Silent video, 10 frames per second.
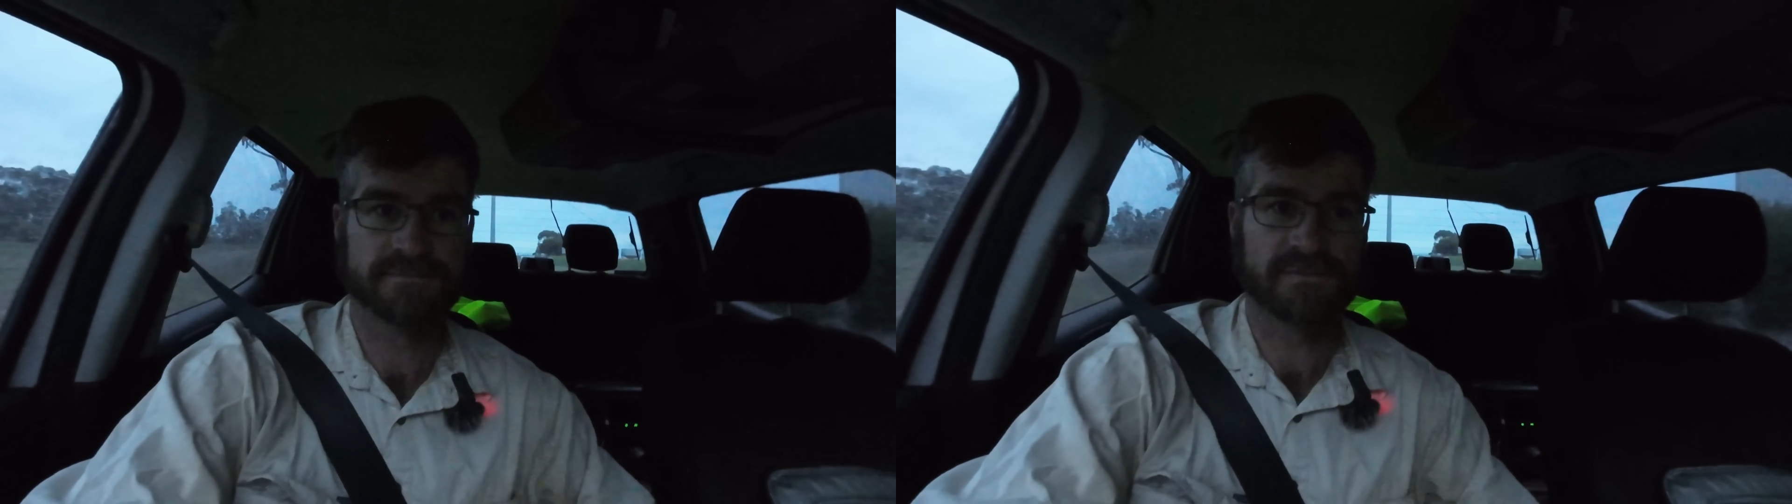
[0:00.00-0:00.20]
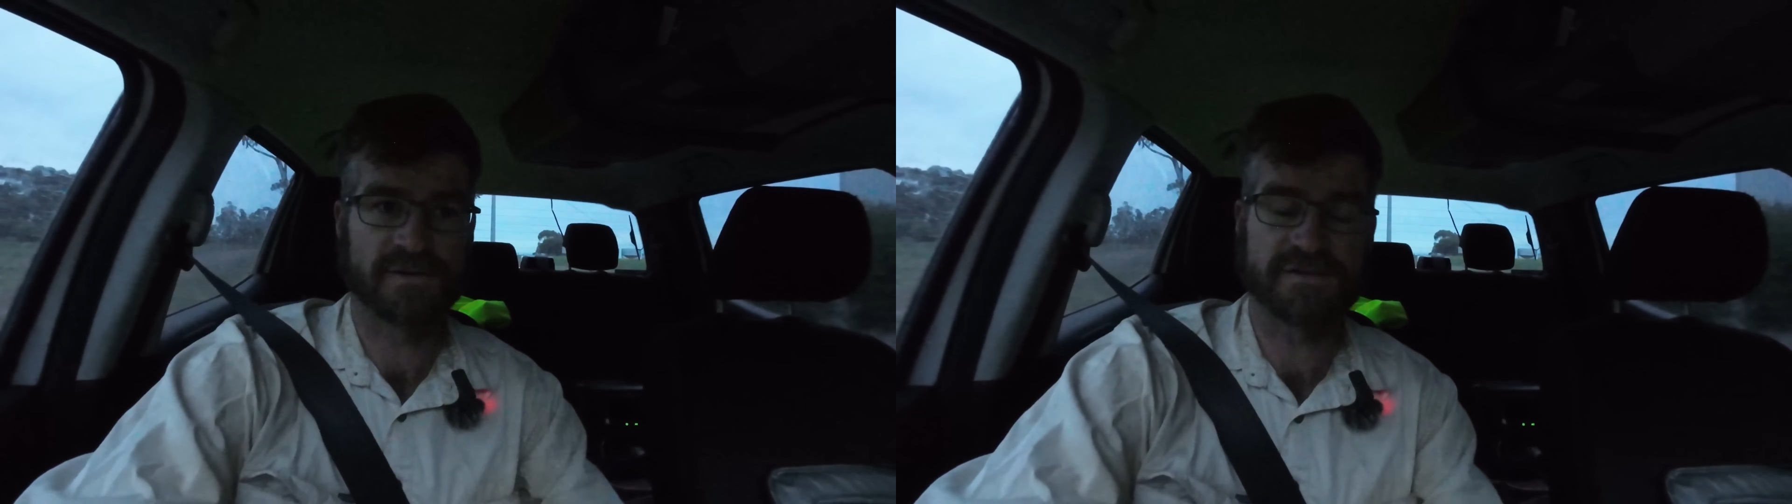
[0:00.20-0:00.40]

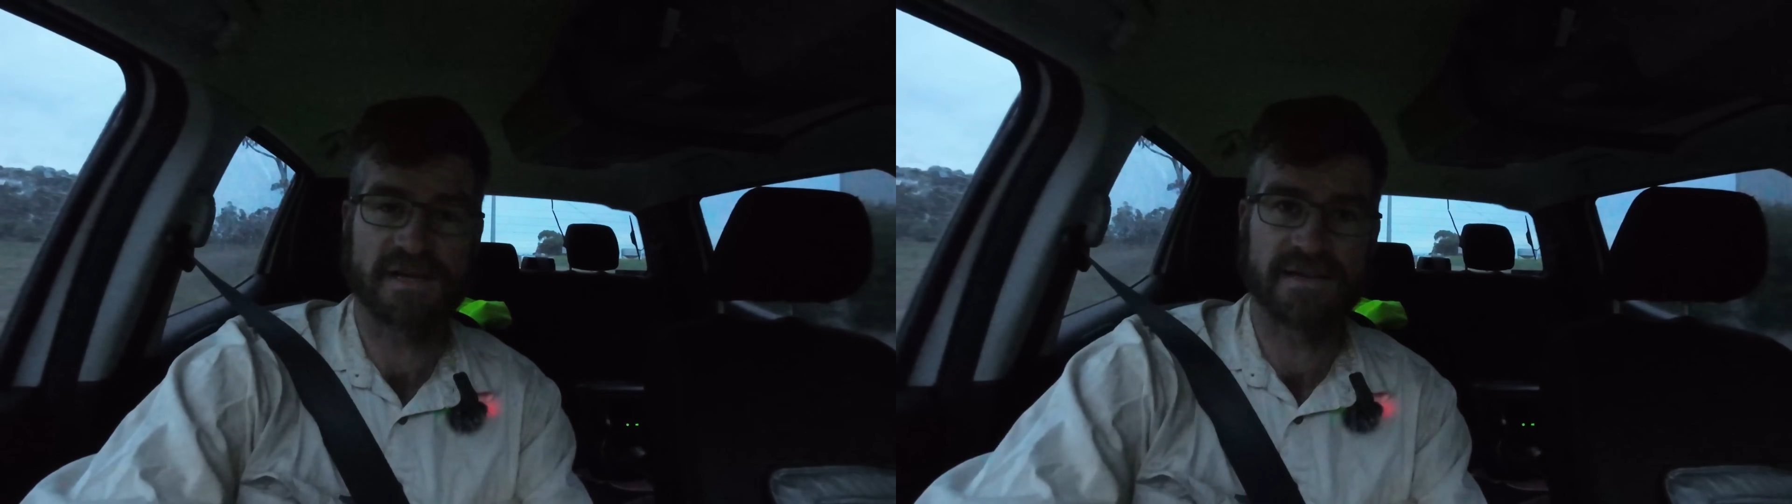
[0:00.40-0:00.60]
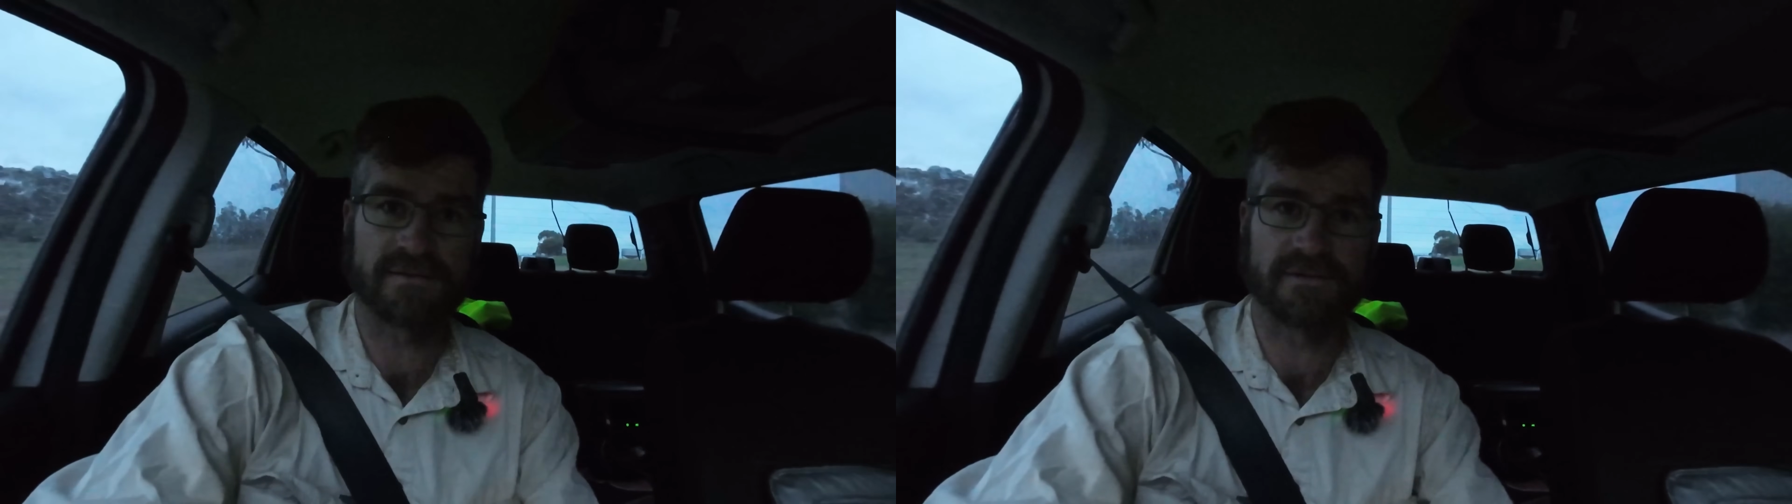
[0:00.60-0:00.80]
those
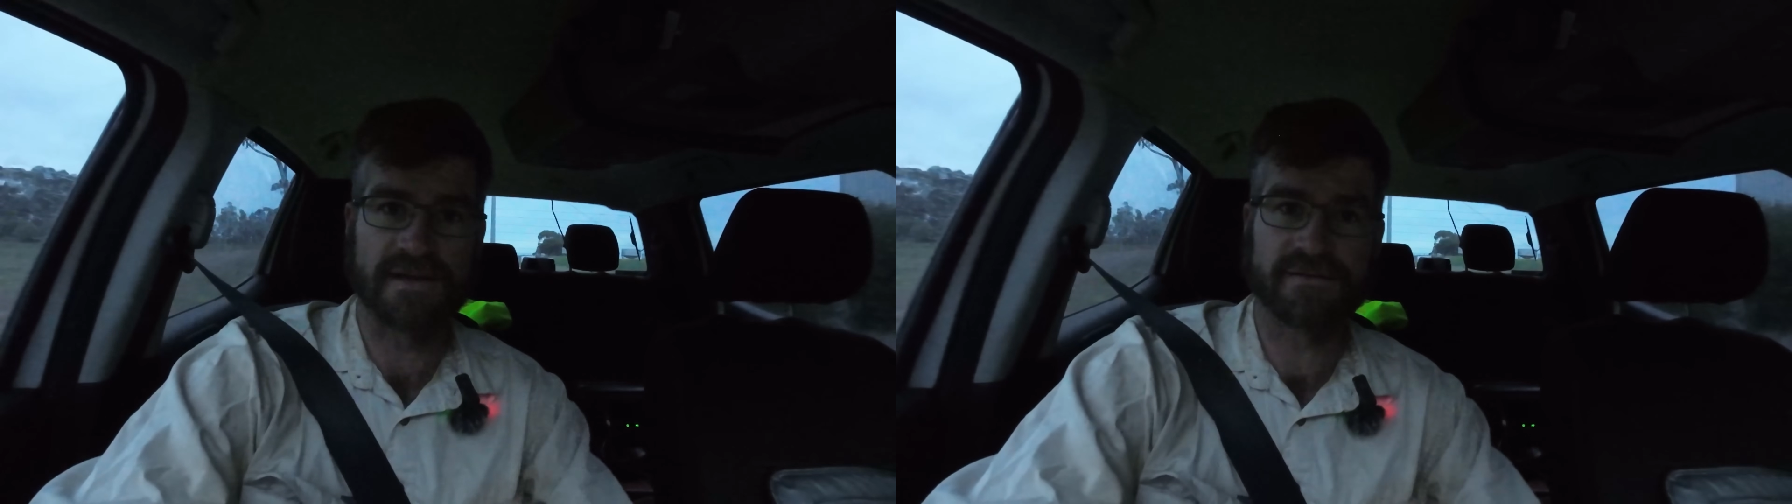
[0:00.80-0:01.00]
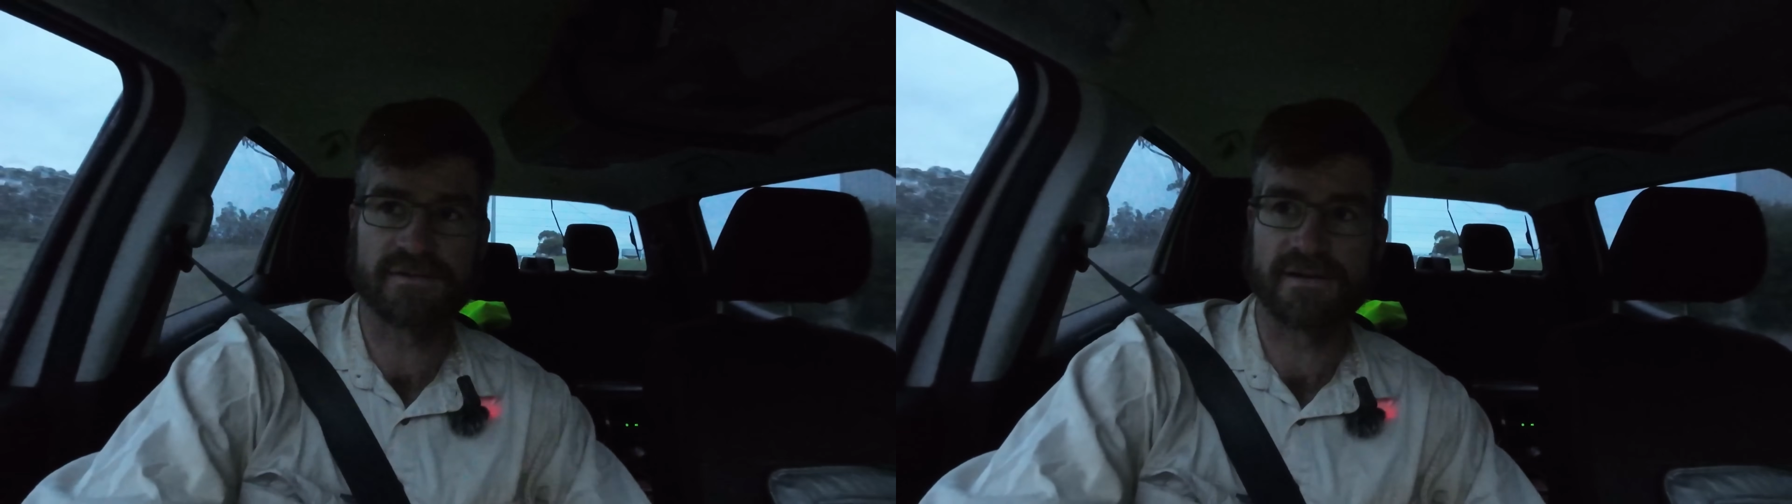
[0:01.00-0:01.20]
cheeky little
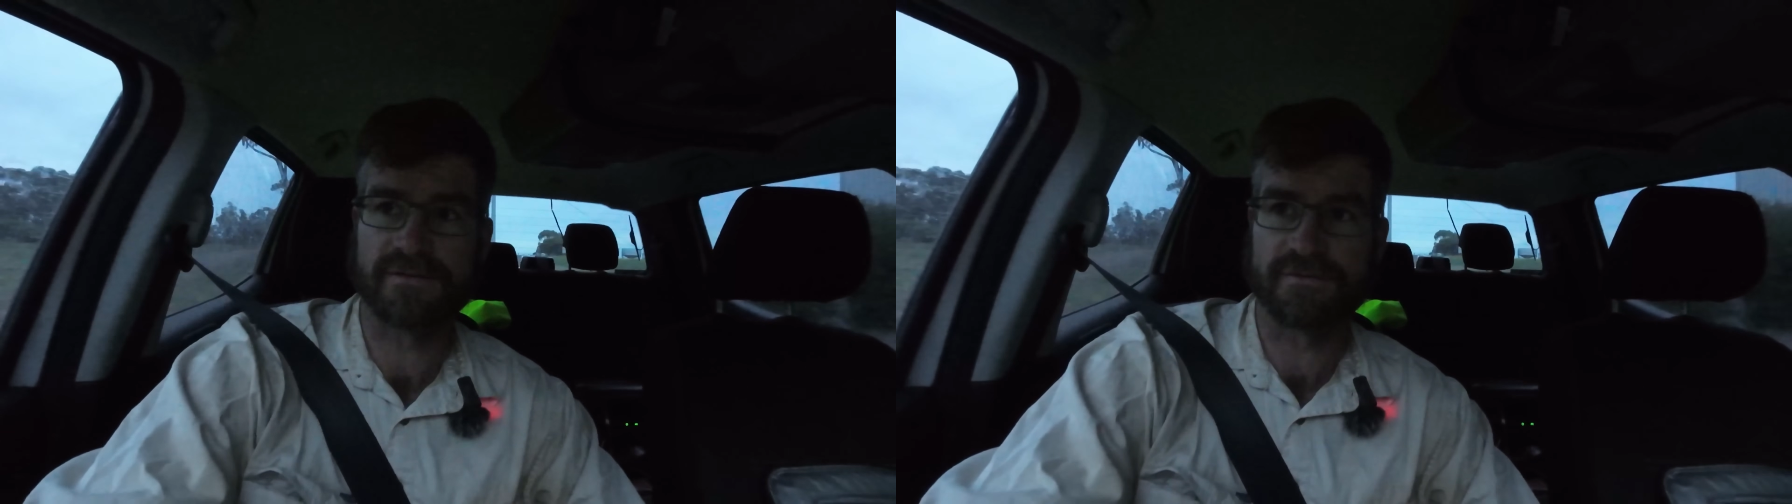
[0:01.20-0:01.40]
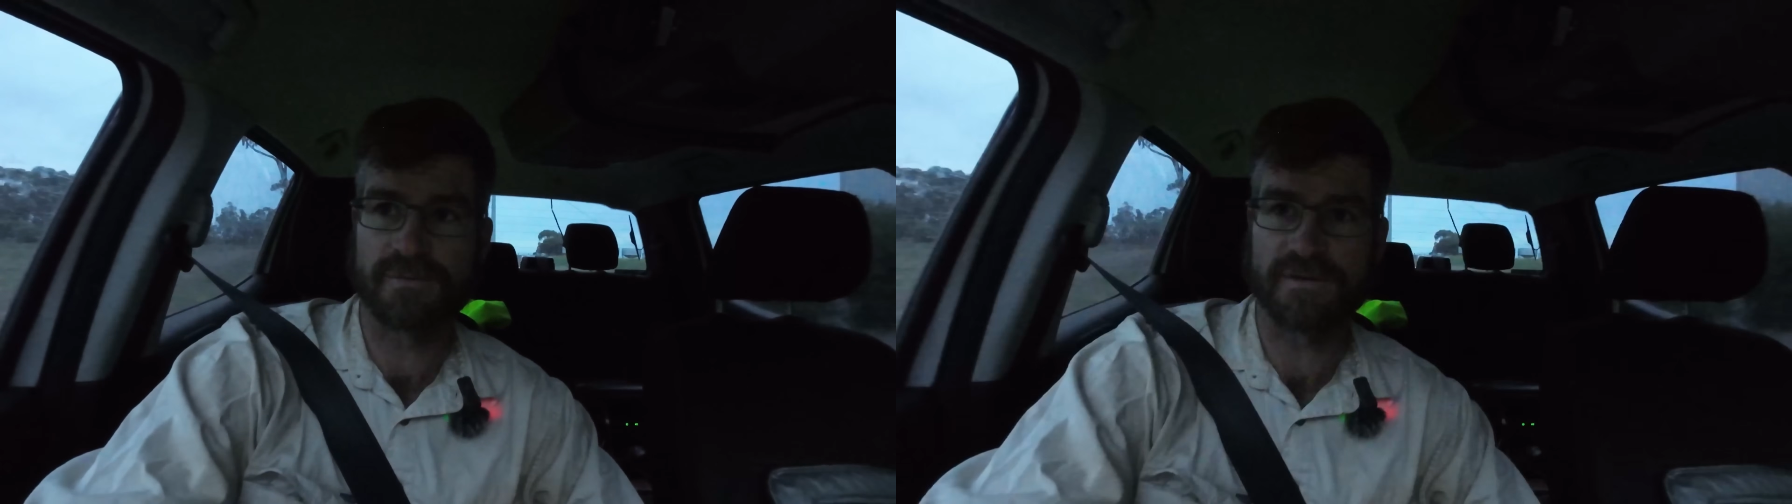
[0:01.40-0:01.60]
Easter eggs of